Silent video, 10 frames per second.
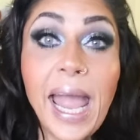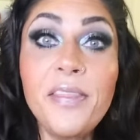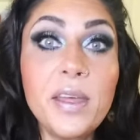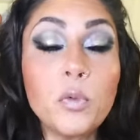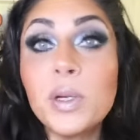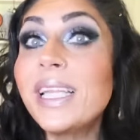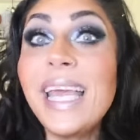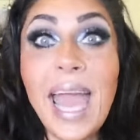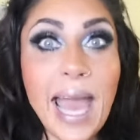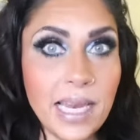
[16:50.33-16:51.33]
And then
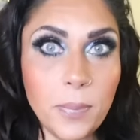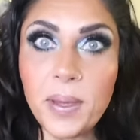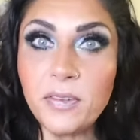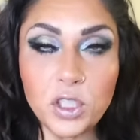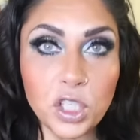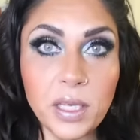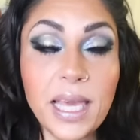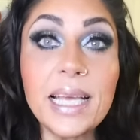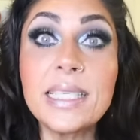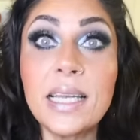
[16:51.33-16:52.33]
really any beef
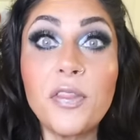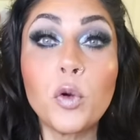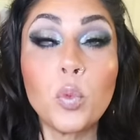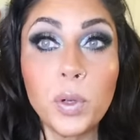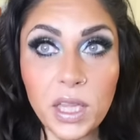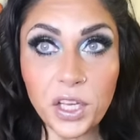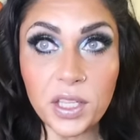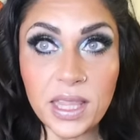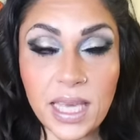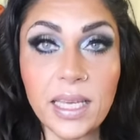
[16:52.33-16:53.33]
jerky is another really
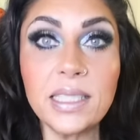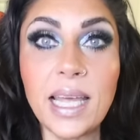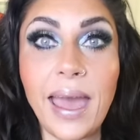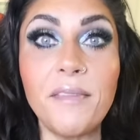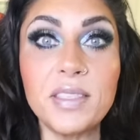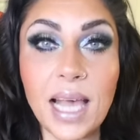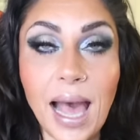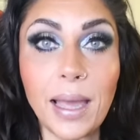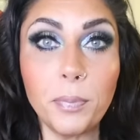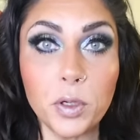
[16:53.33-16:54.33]
good thing to have as a
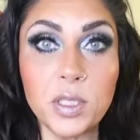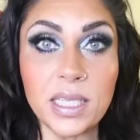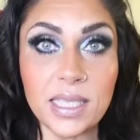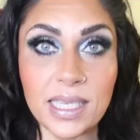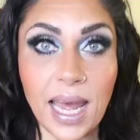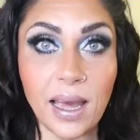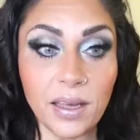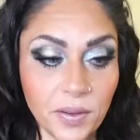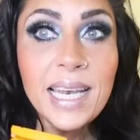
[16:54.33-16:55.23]
high protein snack.